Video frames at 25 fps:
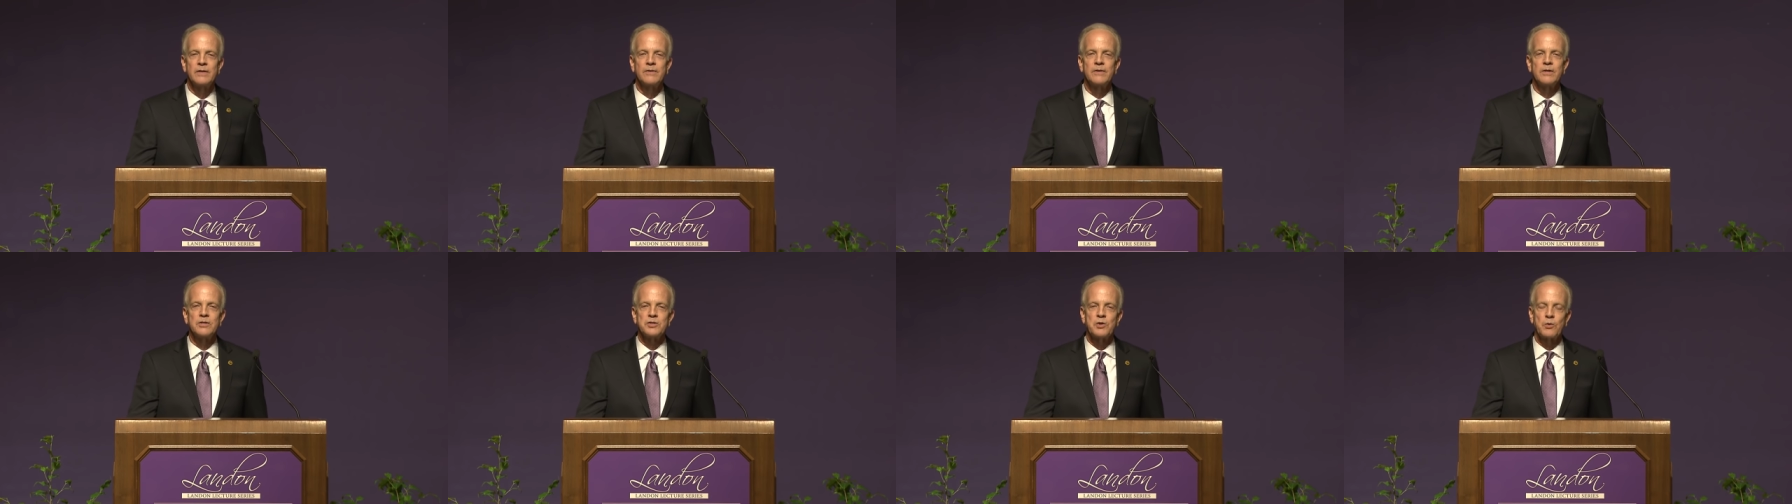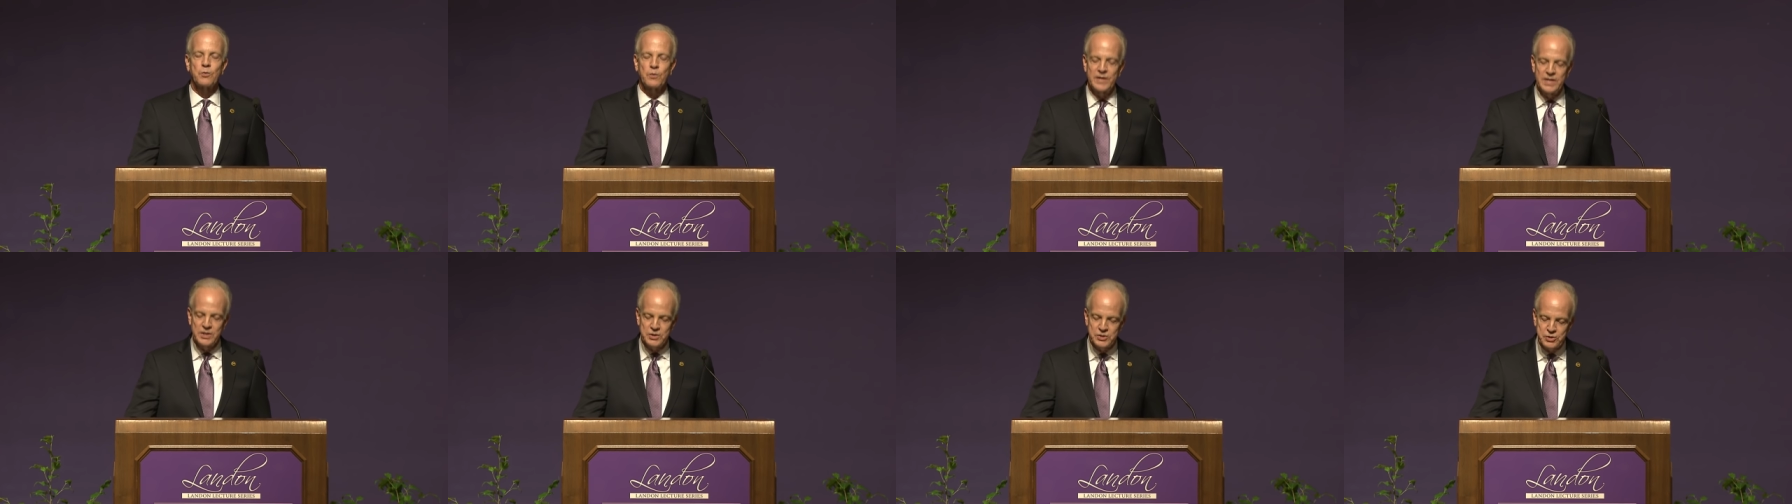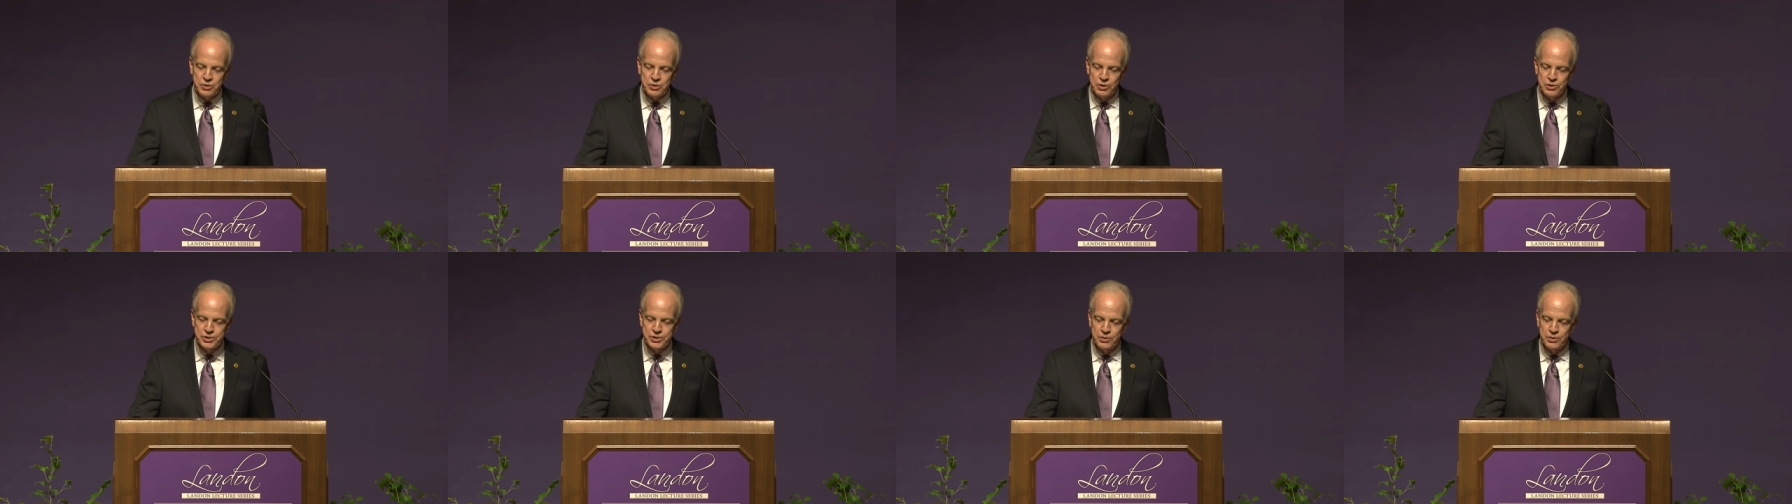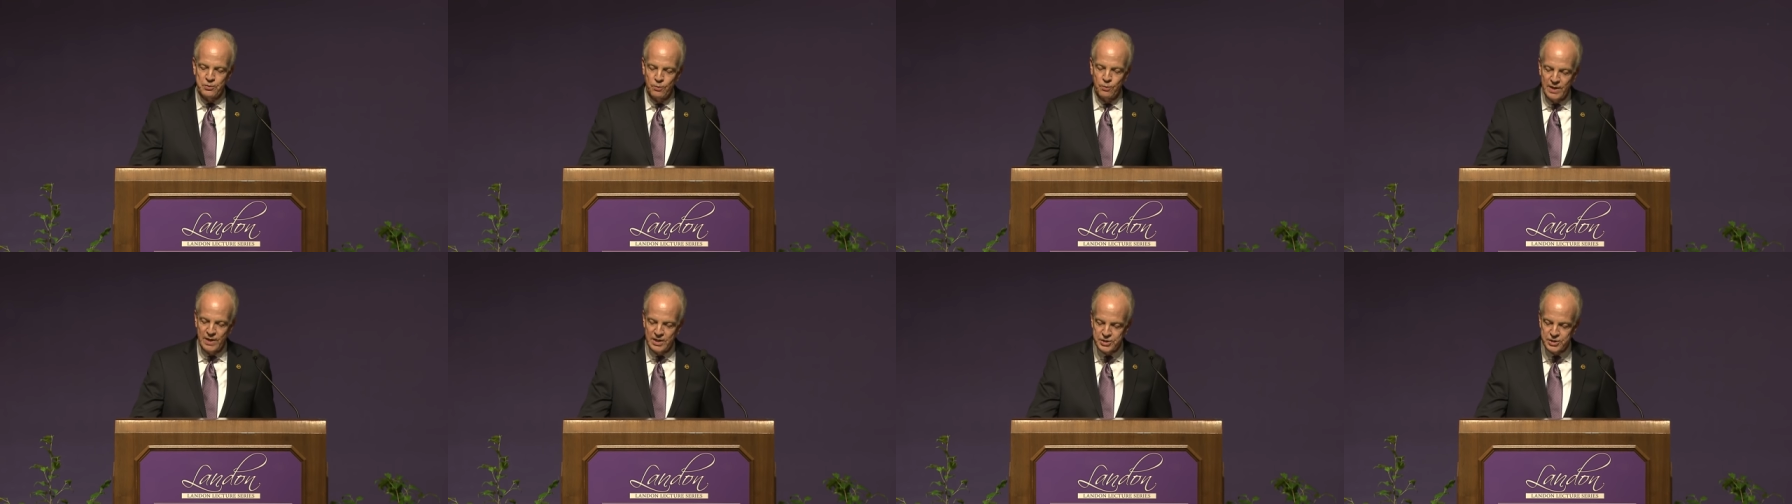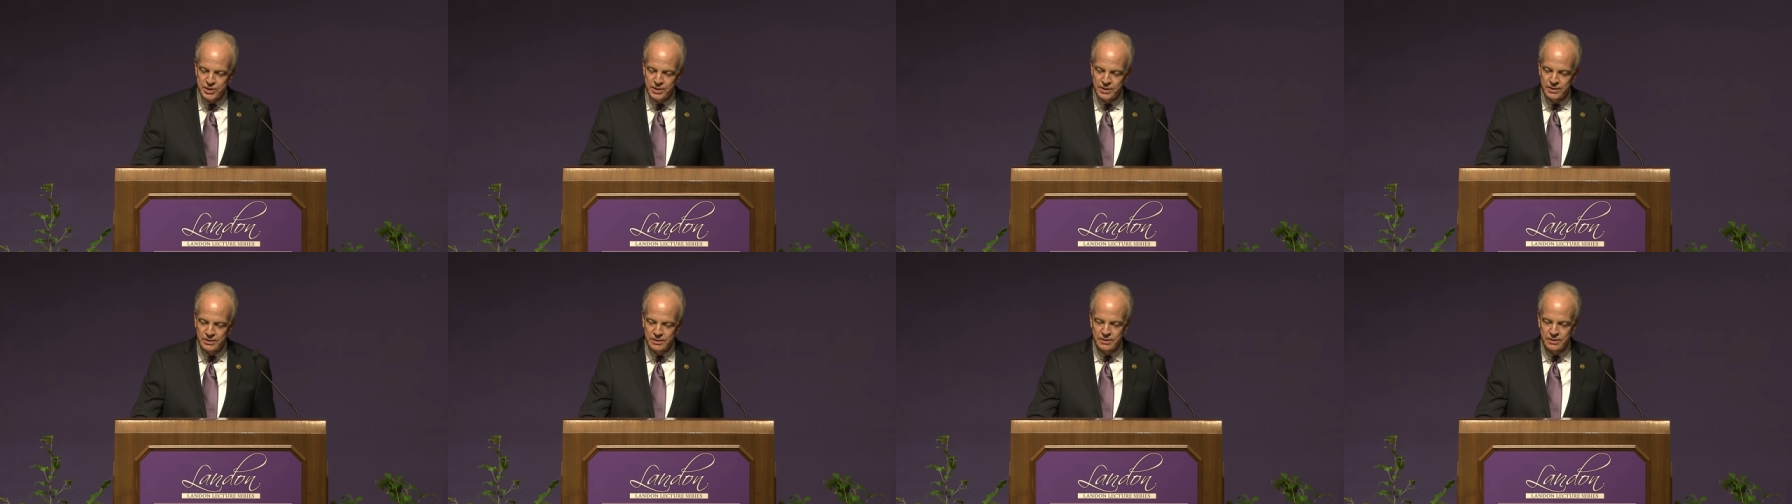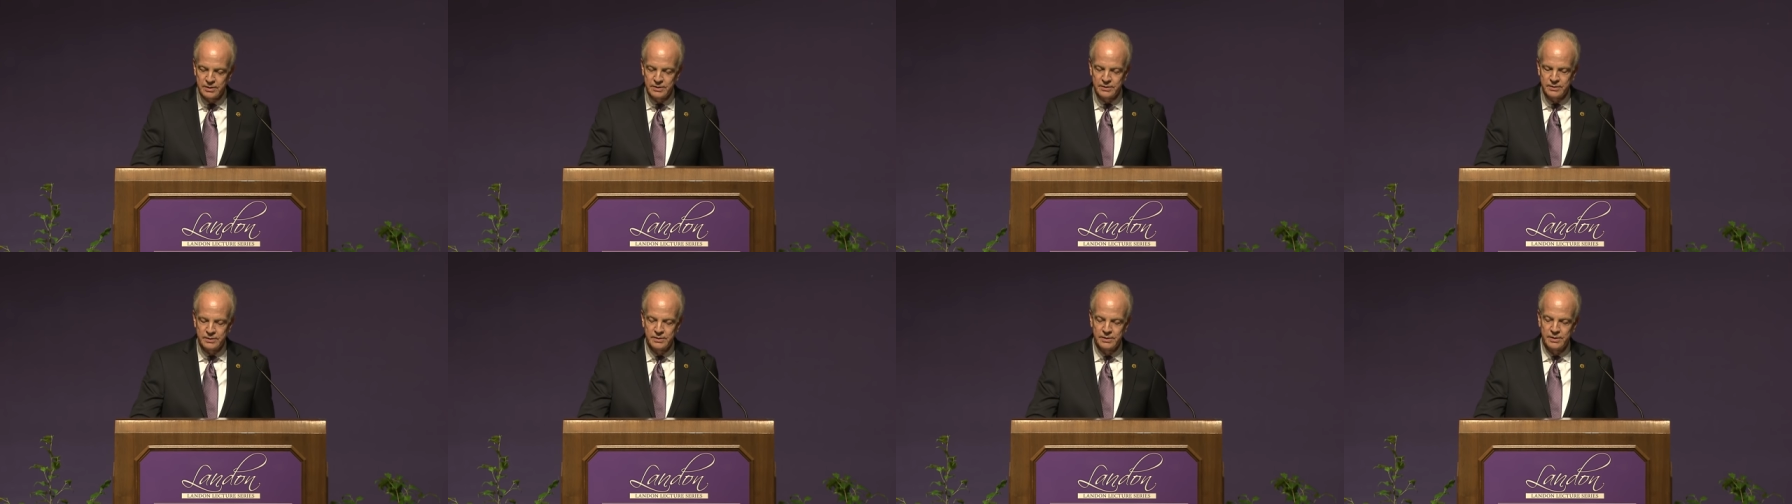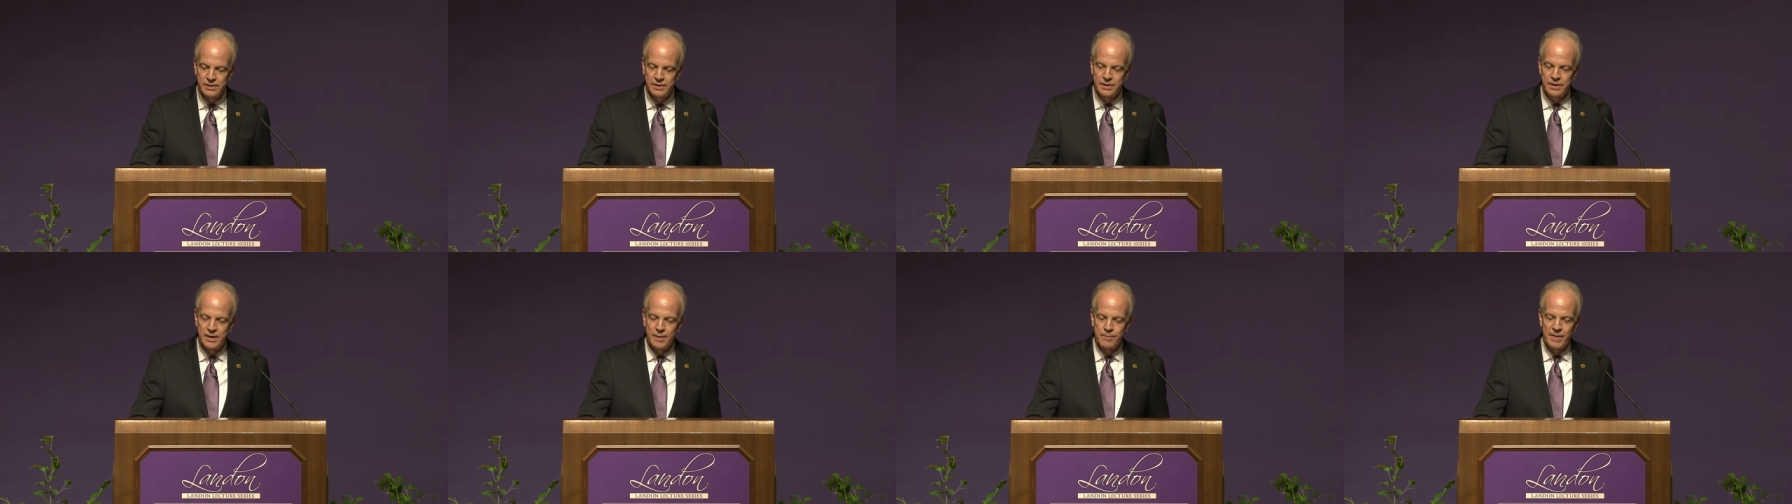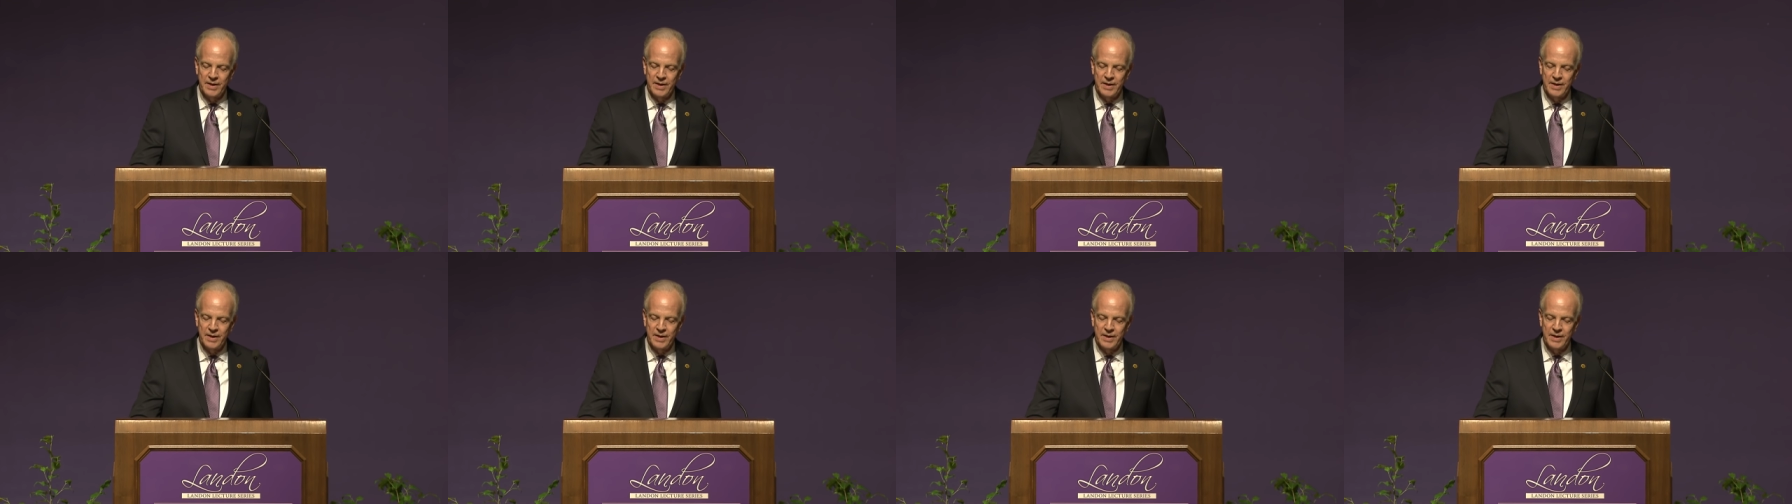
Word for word: There's a resurgent Russia, a